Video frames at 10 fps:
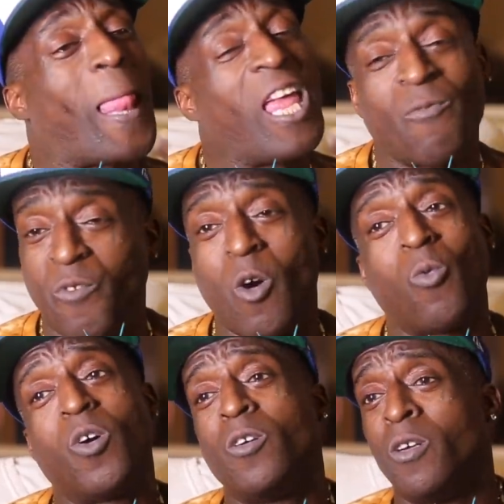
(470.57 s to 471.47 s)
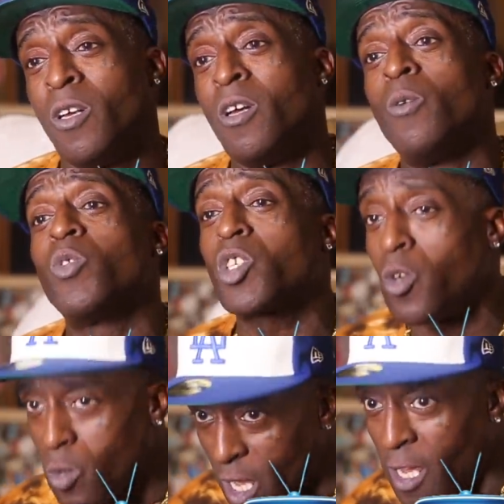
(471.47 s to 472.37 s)
info work was
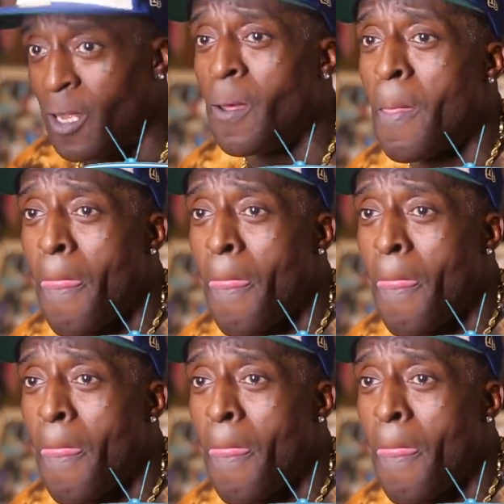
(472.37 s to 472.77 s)
Kool-Aid.